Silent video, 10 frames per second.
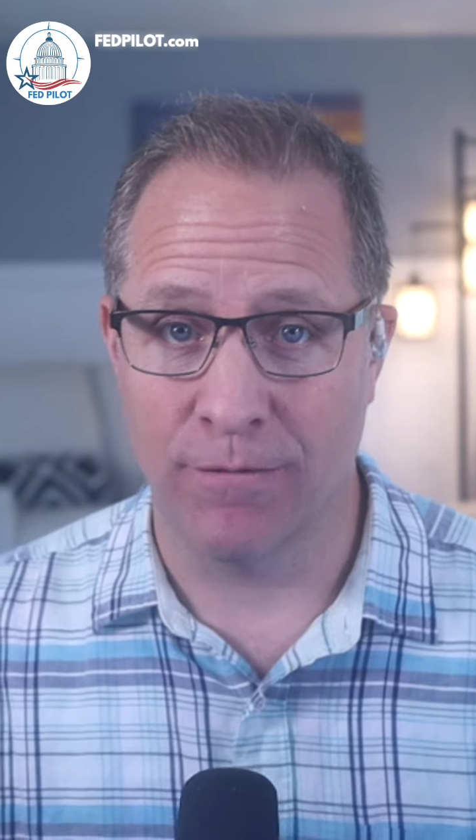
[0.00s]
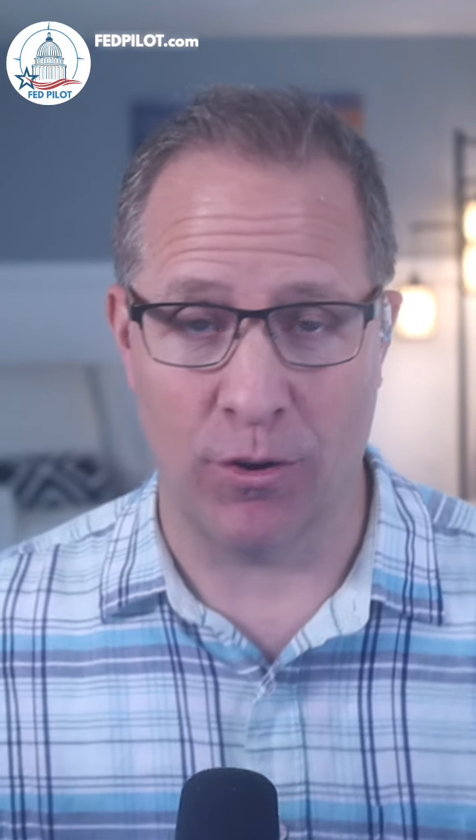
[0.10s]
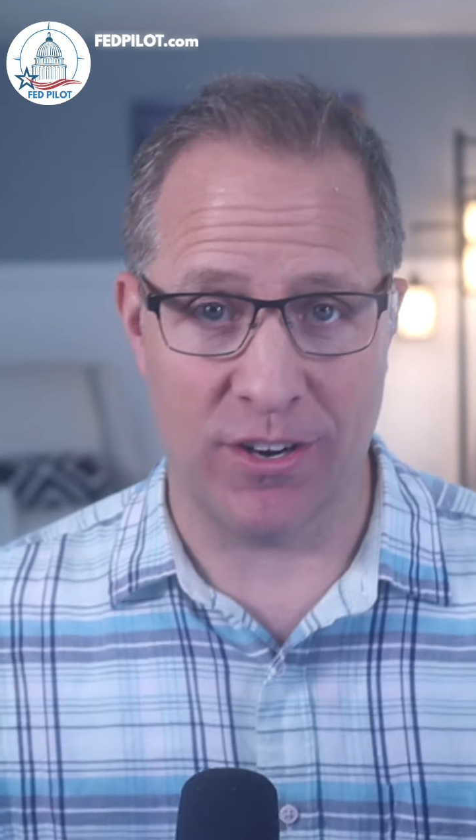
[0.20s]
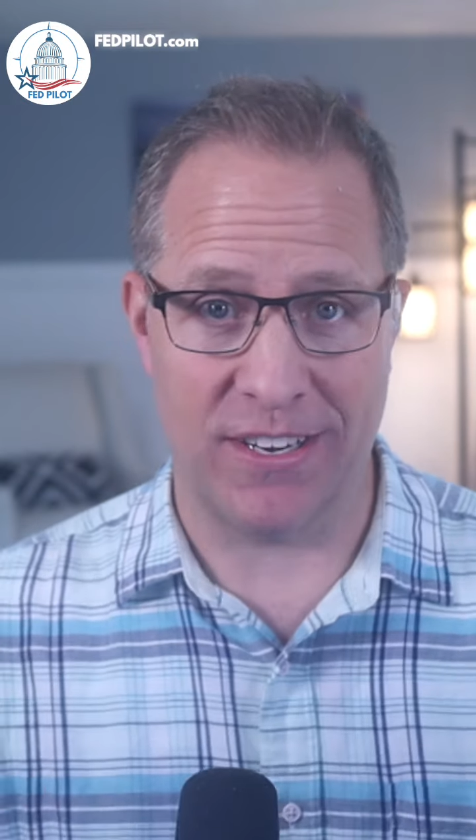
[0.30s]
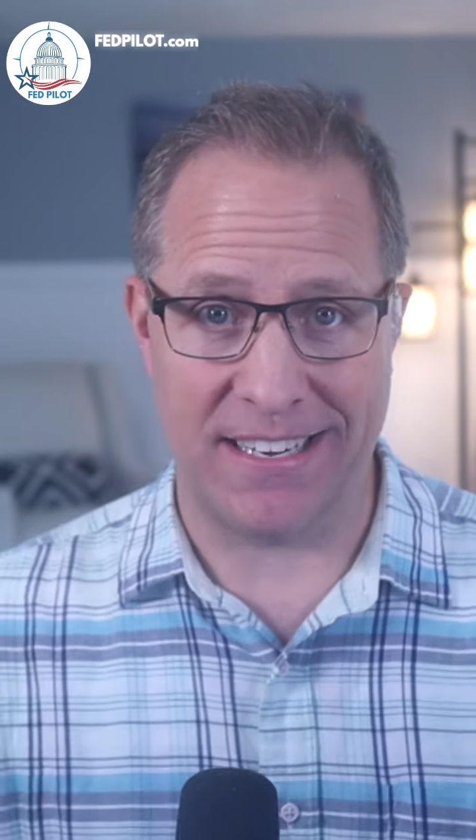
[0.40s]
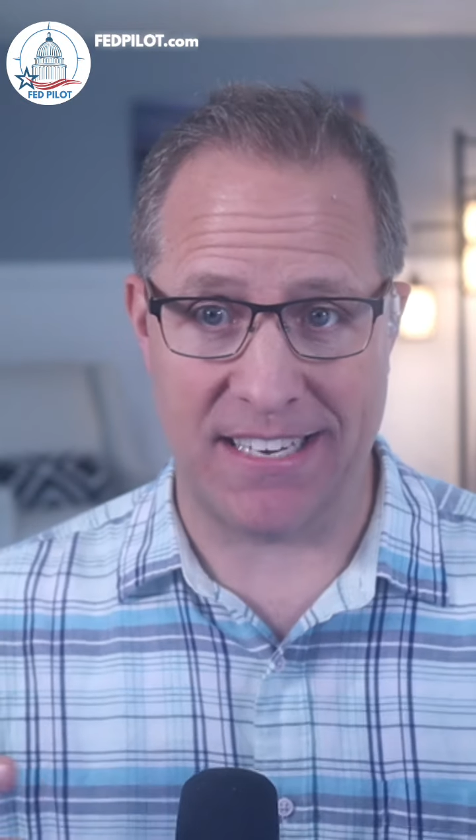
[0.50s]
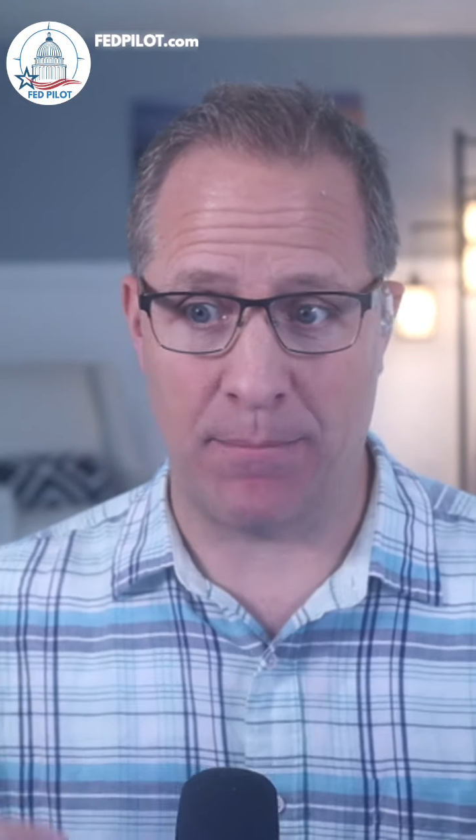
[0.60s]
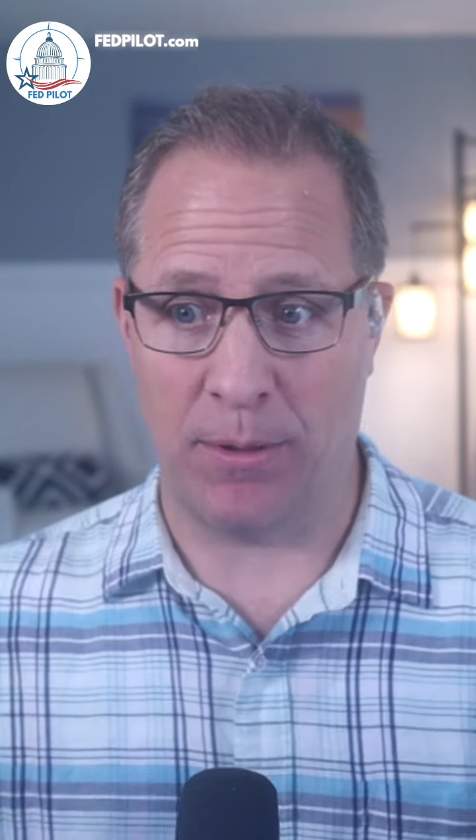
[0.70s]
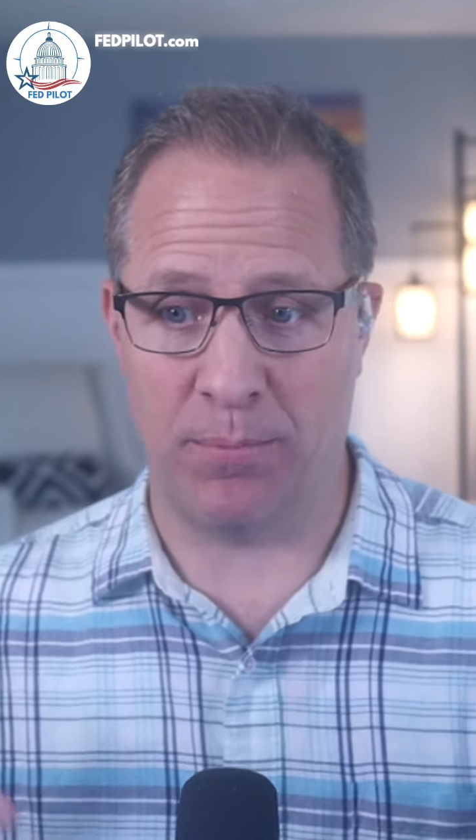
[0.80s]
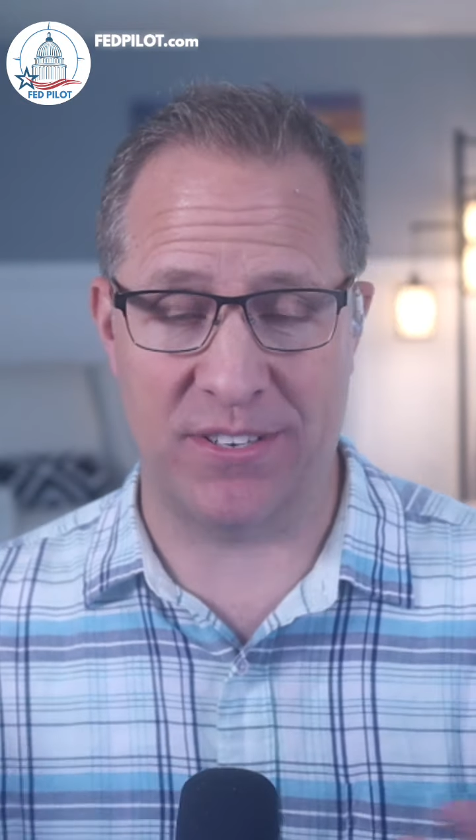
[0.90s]
For
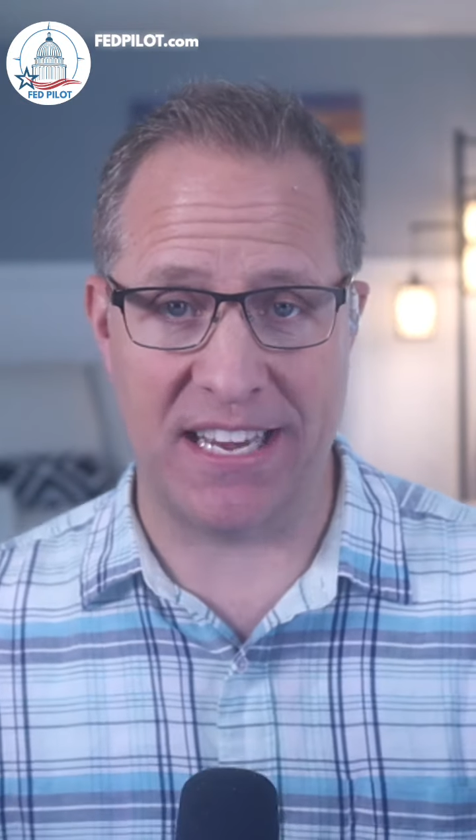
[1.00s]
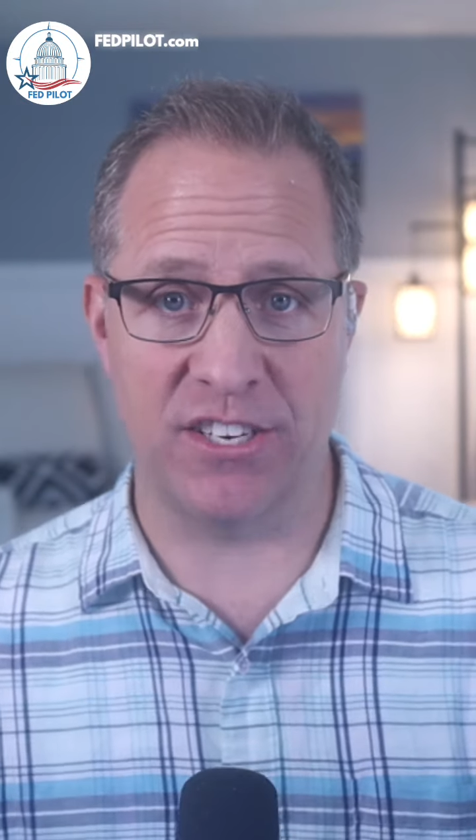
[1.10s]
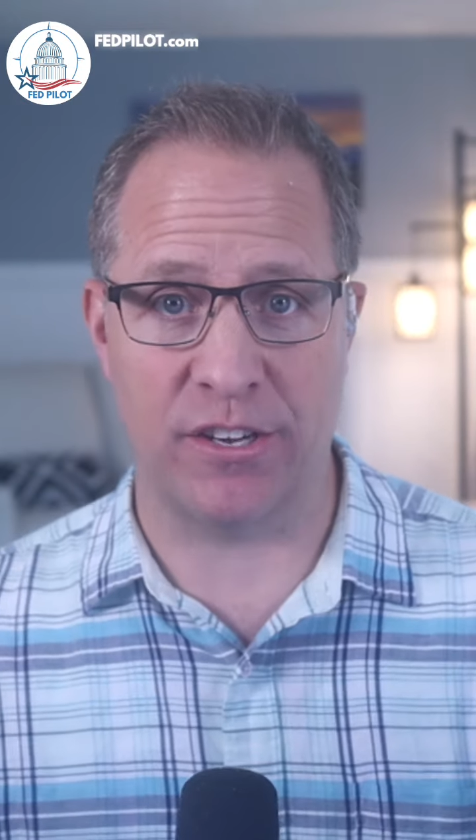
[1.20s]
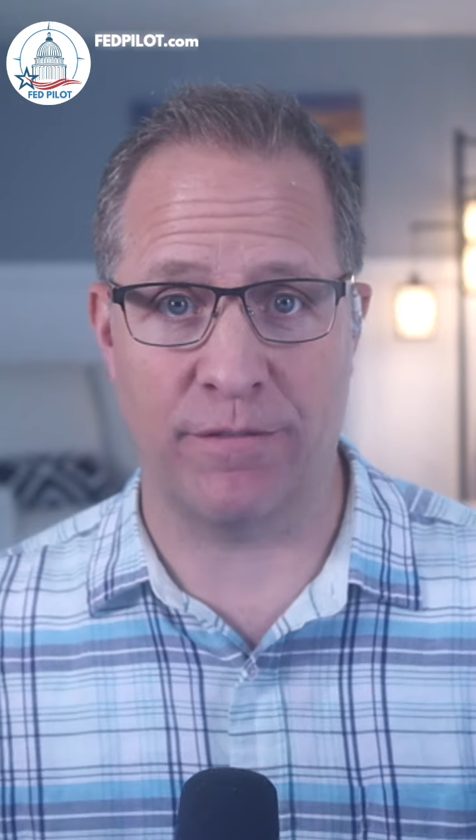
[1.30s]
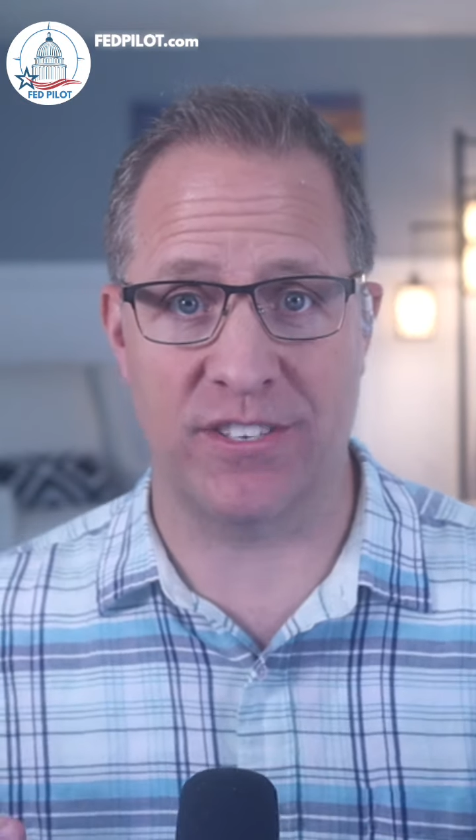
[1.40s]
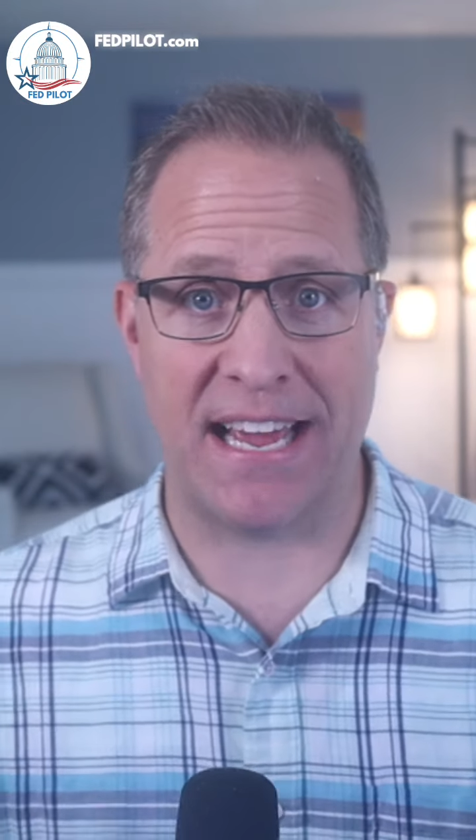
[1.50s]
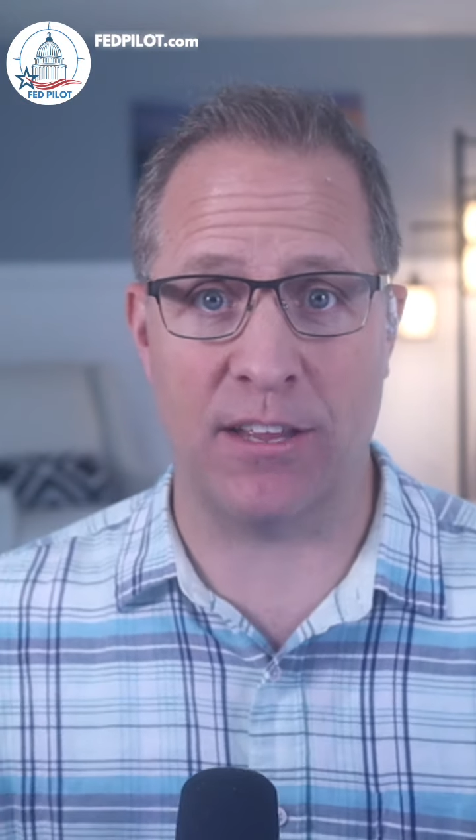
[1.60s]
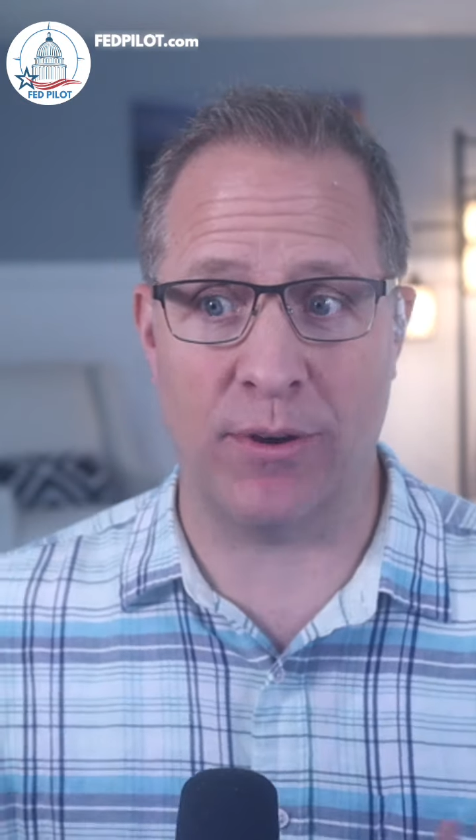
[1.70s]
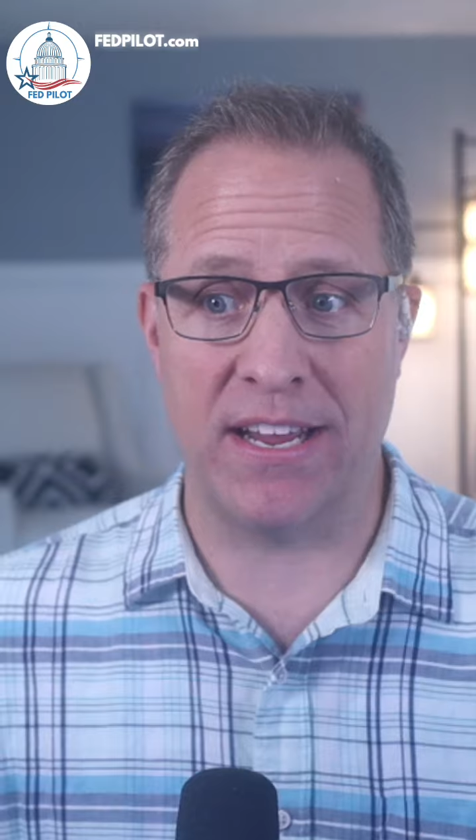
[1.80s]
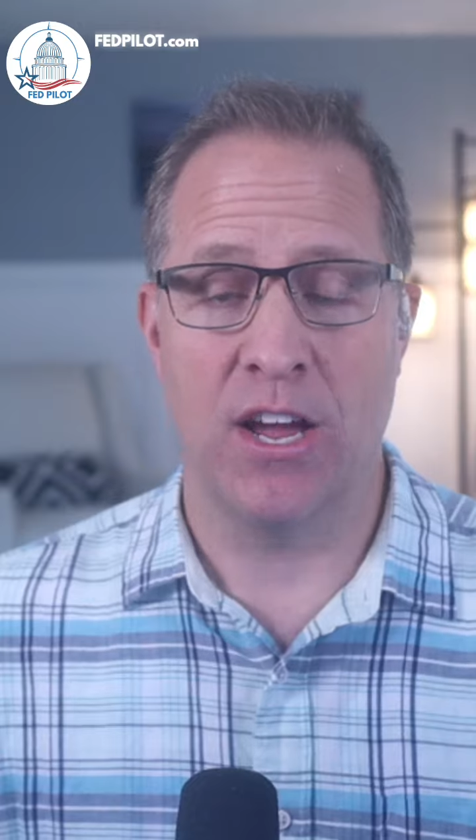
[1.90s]
example, a percentage of your
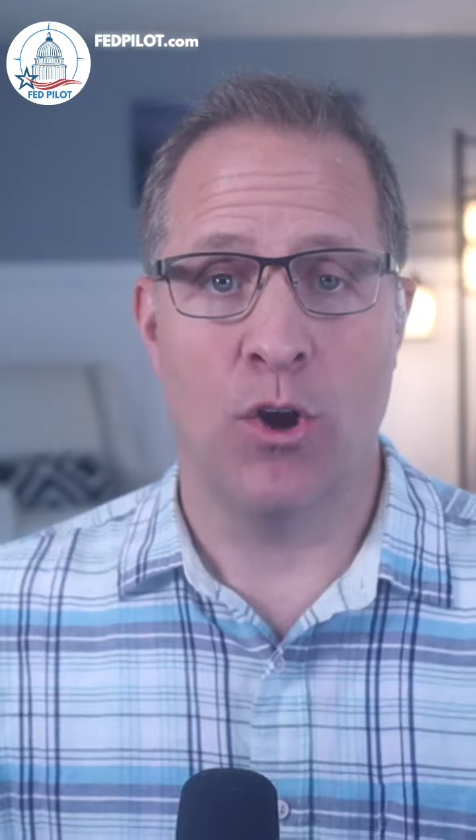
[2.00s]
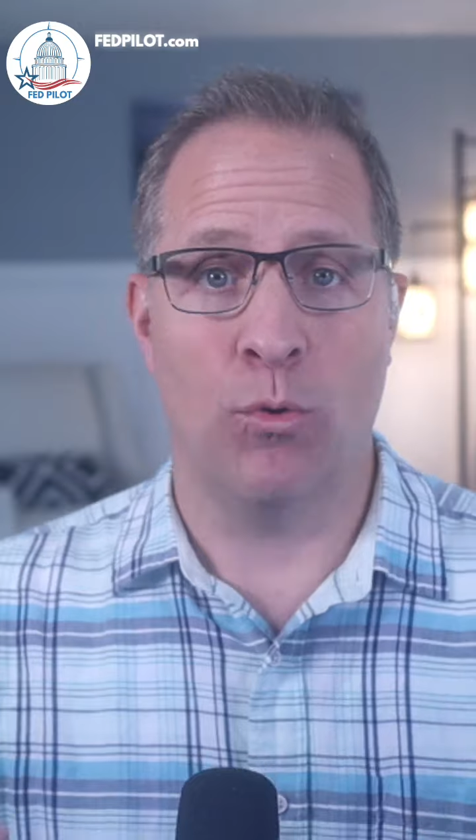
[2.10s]
salary